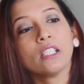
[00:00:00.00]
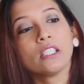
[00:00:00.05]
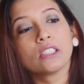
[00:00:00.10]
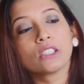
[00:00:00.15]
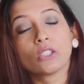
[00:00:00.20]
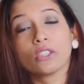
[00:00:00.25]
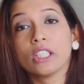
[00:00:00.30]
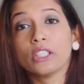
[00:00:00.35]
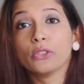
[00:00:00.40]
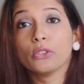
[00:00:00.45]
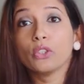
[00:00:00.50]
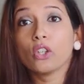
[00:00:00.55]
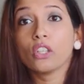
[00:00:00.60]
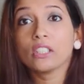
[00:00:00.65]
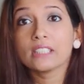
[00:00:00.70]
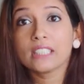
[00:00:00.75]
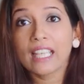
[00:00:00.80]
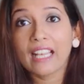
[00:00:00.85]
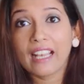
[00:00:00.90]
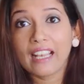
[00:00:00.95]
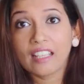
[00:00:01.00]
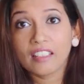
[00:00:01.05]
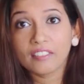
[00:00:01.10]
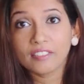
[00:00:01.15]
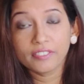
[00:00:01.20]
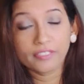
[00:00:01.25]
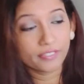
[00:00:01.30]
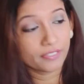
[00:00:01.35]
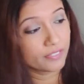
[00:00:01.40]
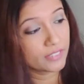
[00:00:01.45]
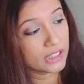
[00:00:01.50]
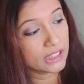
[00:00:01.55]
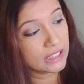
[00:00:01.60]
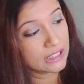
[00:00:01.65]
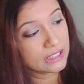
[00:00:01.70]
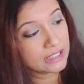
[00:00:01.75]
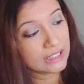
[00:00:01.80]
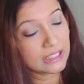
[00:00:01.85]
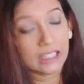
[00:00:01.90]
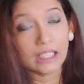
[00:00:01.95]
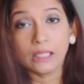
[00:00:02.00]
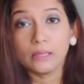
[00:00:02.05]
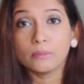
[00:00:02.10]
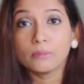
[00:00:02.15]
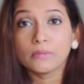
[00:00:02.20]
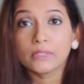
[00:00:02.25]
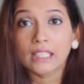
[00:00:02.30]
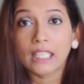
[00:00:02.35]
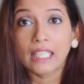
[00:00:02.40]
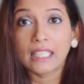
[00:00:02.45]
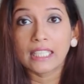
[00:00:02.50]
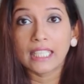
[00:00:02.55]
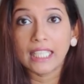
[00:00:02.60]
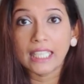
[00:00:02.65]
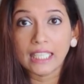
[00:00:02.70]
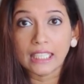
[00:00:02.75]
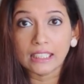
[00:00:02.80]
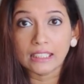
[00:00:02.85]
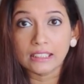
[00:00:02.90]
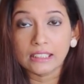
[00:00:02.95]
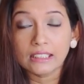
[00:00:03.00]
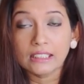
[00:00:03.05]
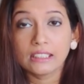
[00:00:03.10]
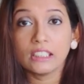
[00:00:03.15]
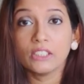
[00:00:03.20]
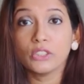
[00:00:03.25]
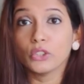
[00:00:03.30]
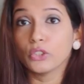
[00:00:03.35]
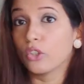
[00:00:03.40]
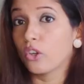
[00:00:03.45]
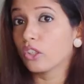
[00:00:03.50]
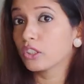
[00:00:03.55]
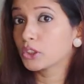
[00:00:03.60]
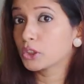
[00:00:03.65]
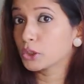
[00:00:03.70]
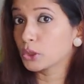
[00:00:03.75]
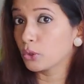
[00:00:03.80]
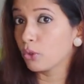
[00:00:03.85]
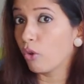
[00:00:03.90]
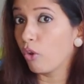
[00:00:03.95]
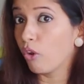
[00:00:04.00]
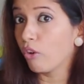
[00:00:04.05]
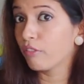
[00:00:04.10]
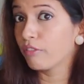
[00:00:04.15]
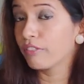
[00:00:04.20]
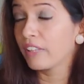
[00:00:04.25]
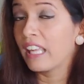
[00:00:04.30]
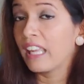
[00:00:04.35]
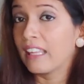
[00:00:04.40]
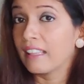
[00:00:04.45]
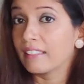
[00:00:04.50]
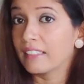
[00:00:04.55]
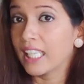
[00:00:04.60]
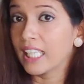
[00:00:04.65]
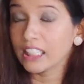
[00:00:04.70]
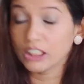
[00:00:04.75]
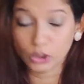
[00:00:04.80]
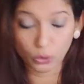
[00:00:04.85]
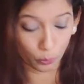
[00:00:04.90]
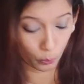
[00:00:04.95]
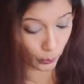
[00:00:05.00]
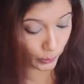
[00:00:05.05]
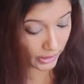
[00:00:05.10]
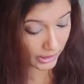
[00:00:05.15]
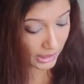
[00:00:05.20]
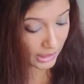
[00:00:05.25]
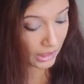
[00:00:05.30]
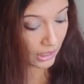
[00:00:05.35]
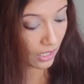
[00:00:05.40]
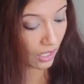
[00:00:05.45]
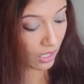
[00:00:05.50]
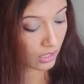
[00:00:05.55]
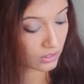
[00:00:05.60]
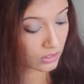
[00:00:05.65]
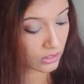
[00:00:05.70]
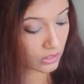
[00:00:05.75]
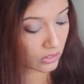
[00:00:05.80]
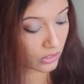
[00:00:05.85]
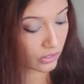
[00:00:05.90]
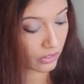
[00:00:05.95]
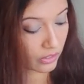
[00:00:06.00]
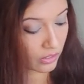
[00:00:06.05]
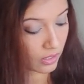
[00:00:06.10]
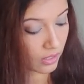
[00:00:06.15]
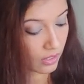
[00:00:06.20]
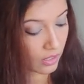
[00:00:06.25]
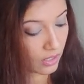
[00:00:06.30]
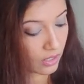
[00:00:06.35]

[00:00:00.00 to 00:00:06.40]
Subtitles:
So they do not have these seams, and hence they do not show off that we under